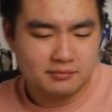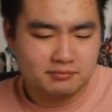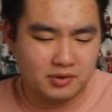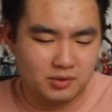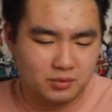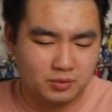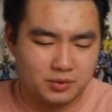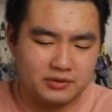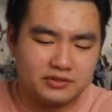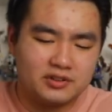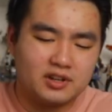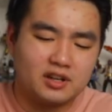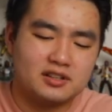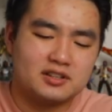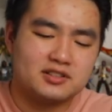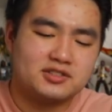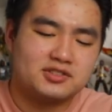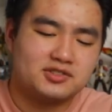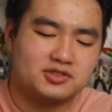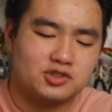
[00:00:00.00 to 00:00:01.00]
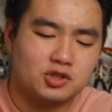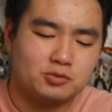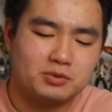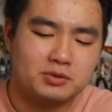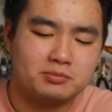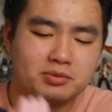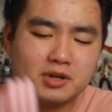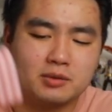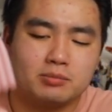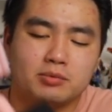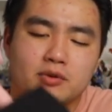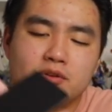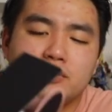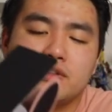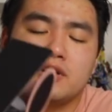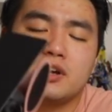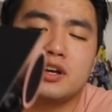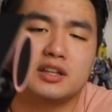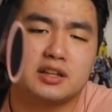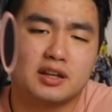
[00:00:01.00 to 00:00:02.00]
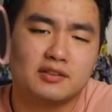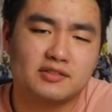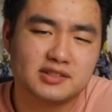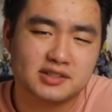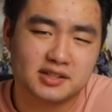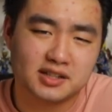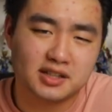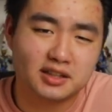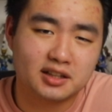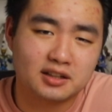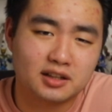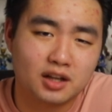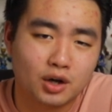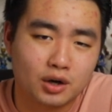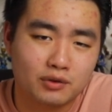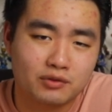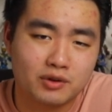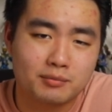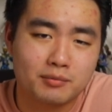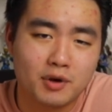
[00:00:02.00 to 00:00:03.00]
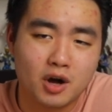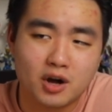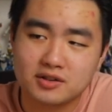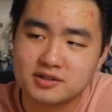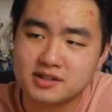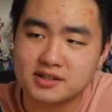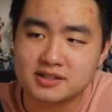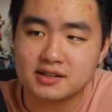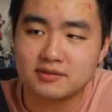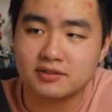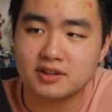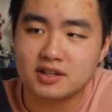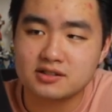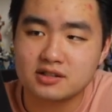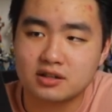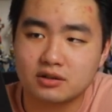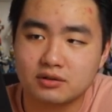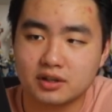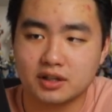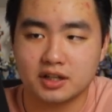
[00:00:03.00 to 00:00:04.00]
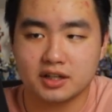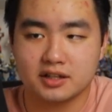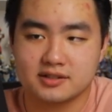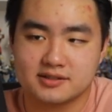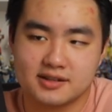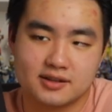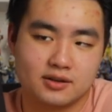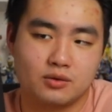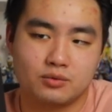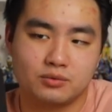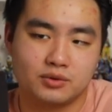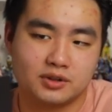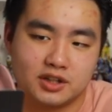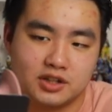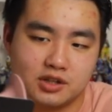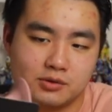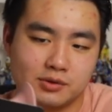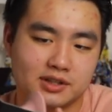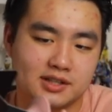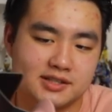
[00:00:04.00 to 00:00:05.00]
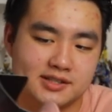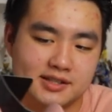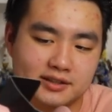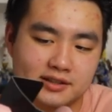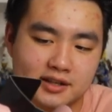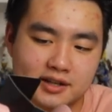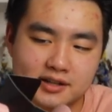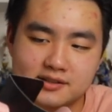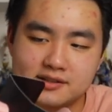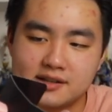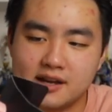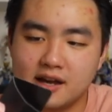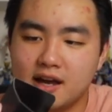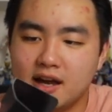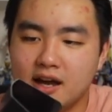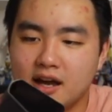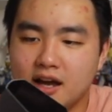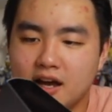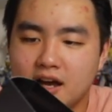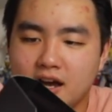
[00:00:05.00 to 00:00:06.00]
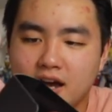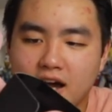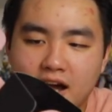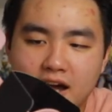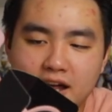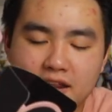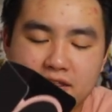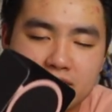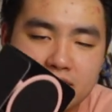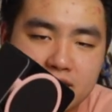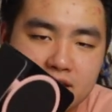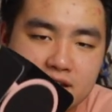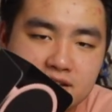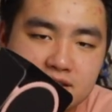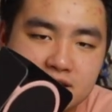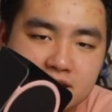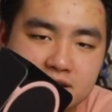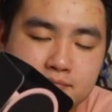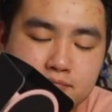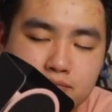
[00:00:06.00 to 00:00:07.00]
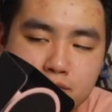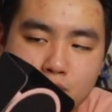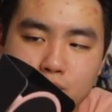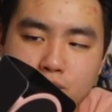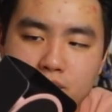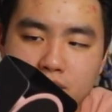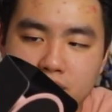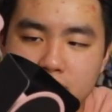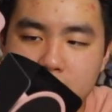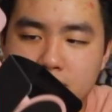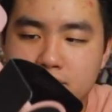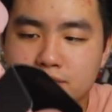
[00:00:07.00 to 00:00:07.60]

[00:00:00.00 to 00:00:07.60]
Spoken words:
But we've got this stupid paper thing, and I've seen a lot of unboxings of this already because I don't really know what this thing does. And this is broken